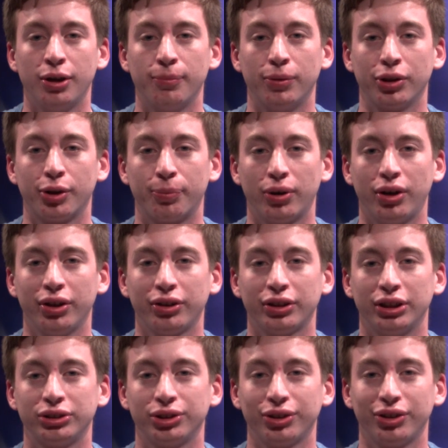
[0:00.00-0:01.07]
But the product
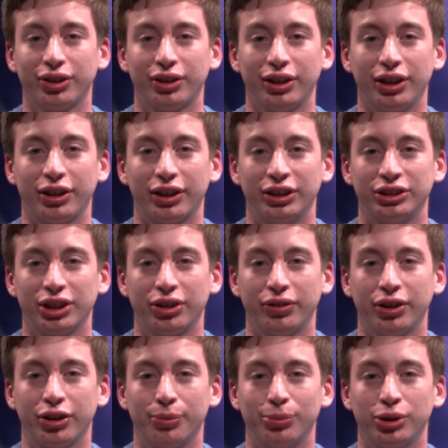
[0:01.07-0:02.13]
that took the cake and
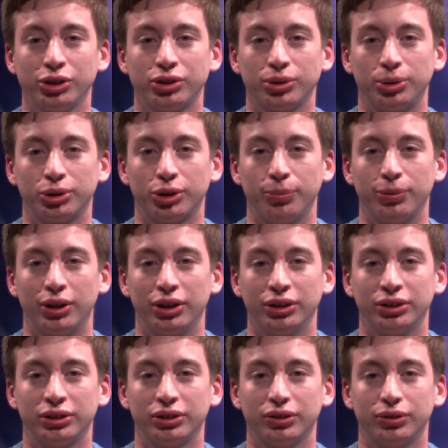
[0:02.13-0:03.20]
generated the most social
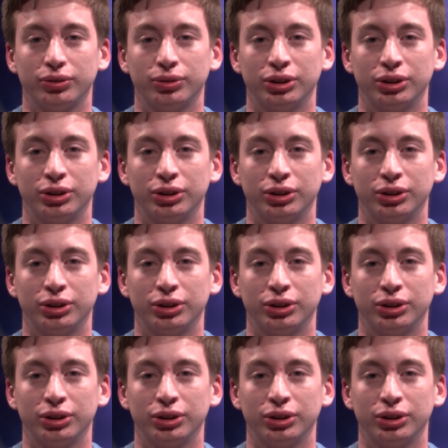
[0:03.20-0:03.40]
buzz